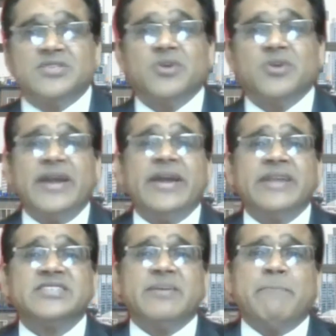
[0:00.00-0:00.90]
So
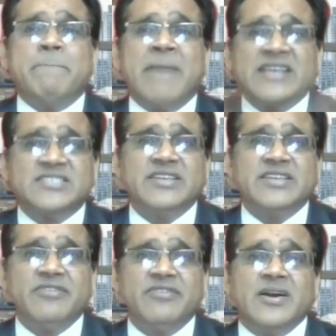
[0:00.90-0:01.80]
it's a
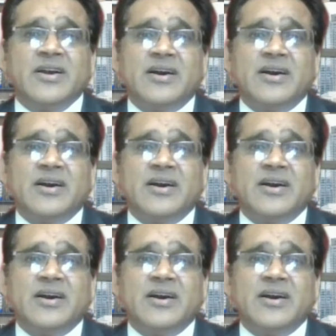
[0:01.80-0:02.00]
massive